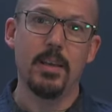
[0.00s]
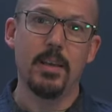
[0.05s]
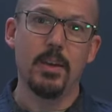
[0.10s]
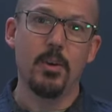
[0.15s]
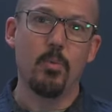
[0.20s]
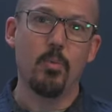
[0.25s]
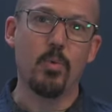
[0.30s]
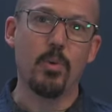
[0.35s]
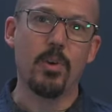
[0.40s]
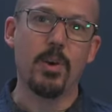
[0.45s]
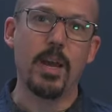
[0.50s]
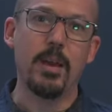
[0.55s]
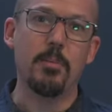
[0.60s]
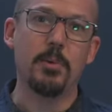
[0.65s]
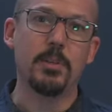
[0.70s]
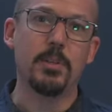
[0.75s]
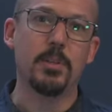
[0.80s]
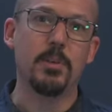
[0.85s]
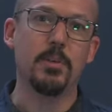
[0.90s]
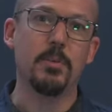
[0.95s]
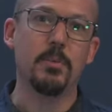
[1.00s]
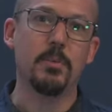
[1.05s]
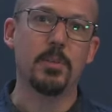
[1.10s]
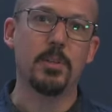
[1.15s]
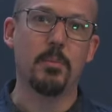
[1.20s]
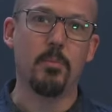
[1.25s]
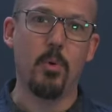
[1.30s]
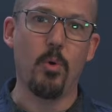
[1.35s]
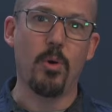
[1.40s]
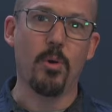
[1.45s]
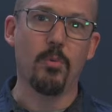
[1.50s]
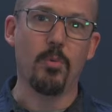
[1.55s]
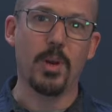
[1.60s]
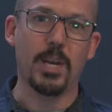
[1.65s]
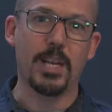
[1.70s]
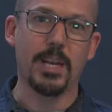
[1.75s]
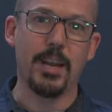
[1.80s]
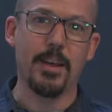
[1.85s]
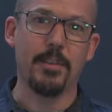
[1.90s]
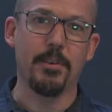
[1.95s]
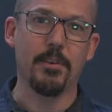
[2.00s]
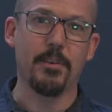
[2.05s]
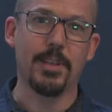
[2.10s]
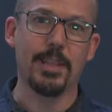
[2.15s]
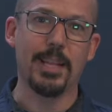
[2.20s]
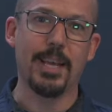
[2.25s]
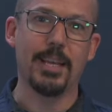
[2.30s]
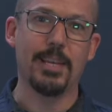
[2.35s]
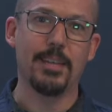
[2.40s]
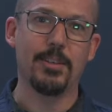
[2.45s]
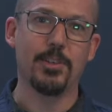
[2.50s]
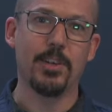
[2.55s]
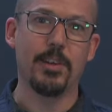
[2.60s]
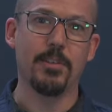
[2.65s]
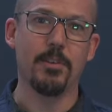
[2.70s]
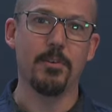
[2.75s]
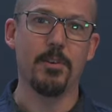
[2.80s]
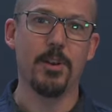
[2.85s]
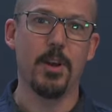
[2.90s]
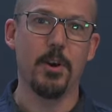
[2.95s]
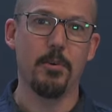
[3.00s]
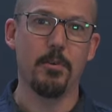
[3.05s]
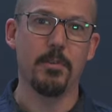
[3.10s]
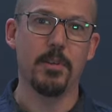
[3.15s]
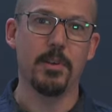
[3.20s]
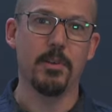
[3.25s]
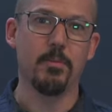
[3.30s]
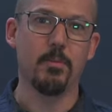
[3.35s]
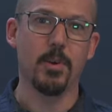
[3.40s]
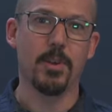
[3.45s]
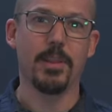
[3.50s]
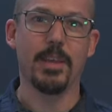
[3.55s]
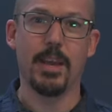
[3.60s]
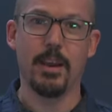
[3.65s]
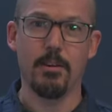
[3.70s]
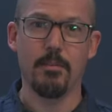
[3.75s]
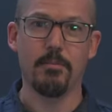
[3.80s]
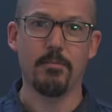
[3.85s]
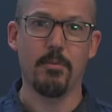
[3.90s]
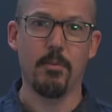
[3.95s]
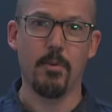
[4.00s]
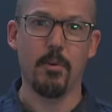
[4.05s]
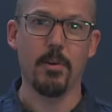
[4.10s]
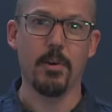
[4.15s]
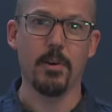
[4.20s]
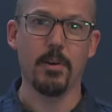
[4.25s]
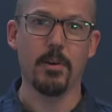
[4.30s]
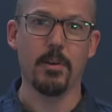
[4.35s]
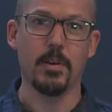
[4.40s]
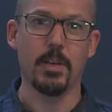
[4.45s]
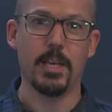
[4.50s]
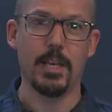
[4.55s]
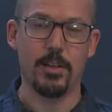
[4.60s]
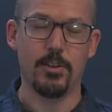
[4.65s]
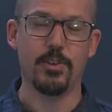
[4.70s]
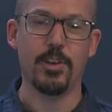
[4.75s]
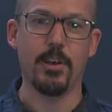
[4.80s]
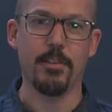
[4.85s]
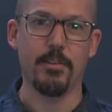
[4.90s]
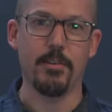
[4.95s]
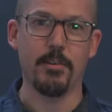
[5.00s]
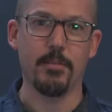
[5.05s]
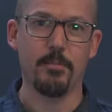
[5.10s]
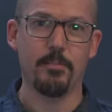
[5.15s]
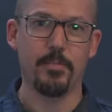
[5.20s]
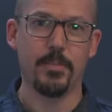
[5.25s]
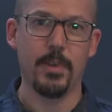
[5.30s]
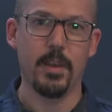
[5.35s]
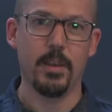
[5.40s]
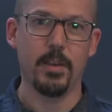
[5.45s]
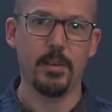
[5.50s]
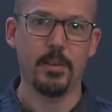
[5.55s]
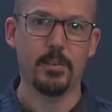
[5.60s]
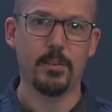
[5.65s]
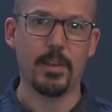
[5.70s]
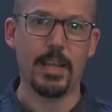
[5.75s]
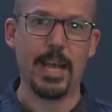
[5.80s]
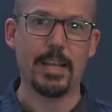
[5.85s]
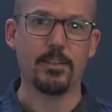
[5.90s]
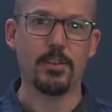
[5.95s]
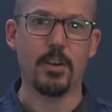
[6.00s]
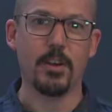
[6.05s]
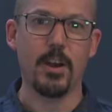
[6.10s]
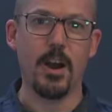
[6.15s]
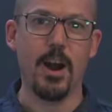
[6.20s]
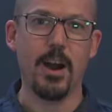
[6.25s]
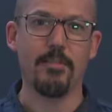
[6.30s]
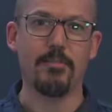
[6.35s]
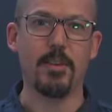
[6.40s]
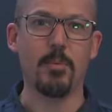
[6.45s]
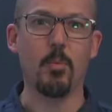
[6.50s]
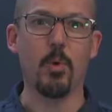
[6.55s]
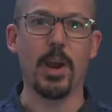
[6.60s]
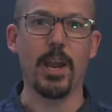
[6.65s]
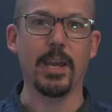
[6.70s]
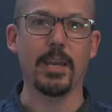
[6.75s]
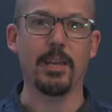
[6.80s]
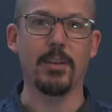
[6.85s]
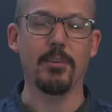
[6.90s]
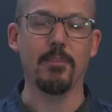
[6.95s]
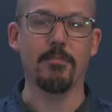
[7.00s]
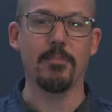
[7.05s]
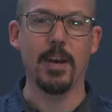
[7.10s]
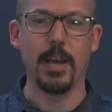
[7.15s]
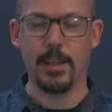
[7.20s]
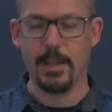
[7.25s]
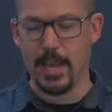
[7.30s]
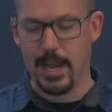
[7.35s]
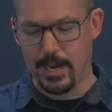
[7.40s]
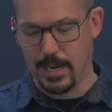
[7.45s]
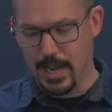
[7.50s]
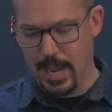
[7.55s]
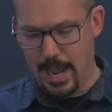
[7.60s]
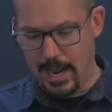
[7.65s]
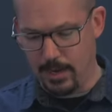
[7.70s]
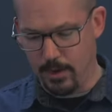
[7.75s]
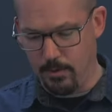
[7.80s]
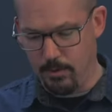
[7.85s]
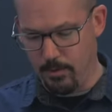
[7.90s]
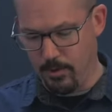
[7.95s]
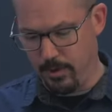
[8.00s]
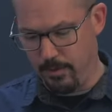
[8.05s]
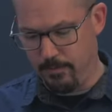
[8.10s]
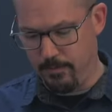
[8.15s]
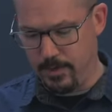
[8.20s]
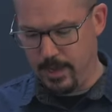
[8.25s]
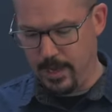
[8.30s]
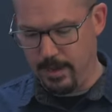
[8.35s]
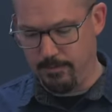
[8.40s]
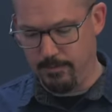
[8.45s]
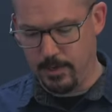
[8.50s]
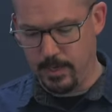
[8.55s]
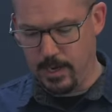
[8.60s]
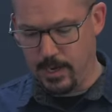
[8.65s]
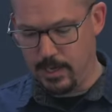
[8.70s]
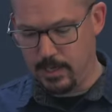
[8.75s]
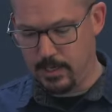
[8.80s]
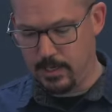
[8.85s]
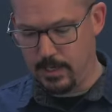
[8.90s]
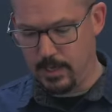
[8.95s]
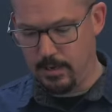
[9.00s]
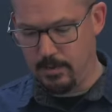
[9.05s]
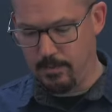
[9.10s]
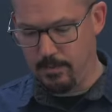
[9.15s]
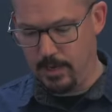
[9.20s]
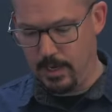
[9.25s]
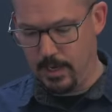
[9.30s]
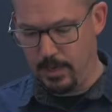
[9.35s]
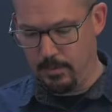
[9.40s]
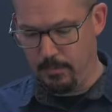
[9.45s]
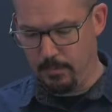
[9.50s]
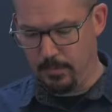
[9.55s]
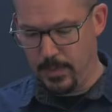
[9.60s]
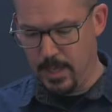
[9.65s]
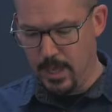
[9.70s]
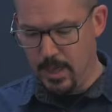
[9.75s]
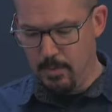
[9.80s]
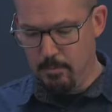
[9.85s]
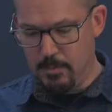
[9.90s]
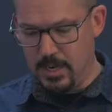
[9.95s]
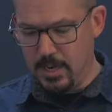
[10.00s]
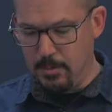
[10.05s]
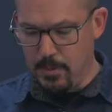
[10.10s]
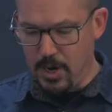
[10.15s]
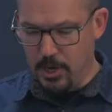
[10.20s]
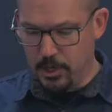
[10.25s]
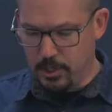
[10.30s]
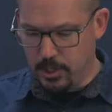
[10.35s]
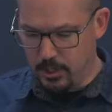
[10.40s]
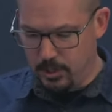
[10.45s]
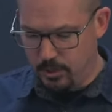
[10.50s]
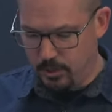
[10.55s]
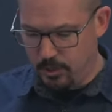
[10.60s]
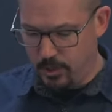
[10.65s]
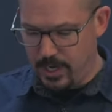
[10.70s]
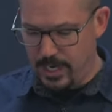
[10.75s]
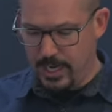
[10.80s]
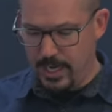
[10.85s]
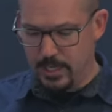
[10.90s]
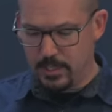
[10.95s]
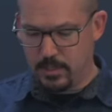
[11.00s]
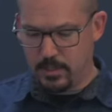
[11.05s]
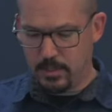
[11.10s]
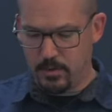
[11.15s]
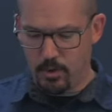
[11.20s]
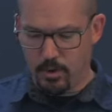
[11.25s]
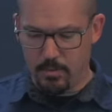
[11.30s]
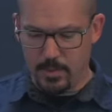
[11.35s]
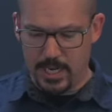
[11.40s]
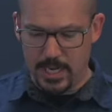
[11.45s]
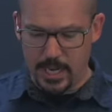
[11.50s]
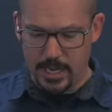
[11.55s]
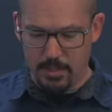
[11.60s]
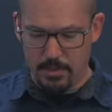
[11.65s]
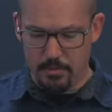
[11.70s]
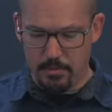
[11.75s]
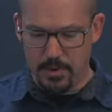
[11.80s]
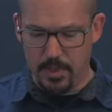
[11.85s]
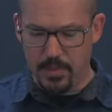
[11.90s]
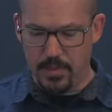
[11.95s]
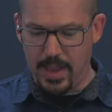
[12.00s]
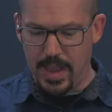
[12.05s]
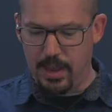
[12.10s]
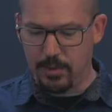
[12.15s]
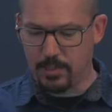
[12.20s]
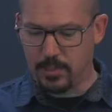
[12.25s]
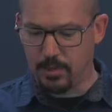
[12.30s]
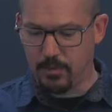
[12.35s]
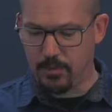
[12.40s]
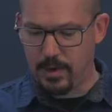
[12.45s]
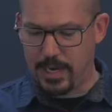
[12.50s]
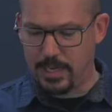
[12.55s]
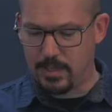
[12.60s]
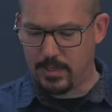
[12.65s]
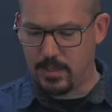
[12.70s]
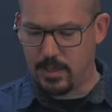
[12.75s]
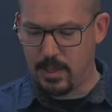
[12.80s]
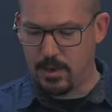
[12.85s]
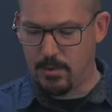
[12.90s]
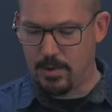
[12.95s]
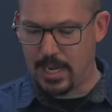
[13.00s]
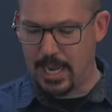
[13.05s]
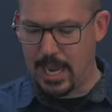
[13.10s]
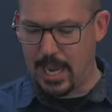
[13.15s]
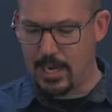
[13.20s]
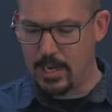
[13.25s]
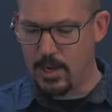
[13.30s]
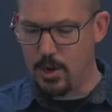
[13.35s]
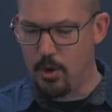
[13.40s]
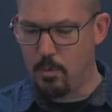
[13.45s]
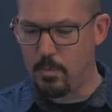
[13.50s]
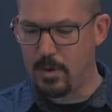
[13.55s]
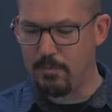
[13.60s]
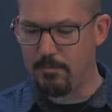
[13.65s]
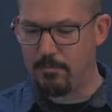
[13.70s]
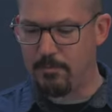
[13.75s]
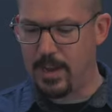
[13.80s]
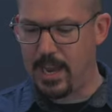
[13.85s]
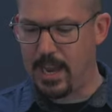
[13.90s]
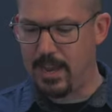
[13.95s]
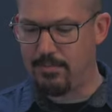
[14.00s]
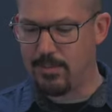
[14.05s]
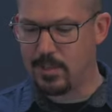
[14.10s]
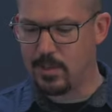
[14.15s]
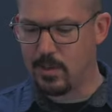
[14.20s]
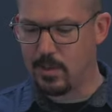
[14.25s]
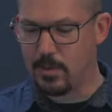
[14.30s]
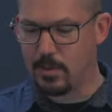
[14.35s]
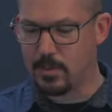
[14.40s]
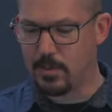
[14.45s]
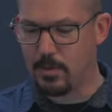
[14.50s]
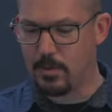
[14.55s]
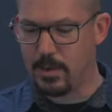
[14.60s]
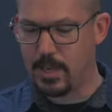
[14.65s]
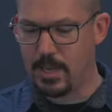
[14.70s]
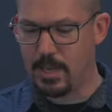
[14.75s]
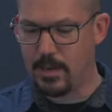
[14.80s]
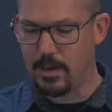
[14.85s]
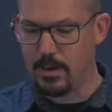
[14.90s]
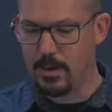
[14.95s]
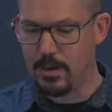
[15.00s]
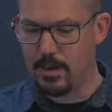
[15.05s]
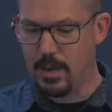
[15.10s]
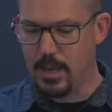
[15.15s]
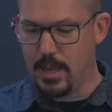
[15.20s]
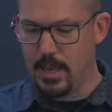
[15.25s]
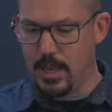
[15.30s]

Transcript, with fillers: we're able to support one another and let each other know that we're there for each other. So that's our coffee break, and you'll find that at category five dot t v. Minnie Marsh is joining us. Stormy Night three thousand, great to see you again. Noman five is also here.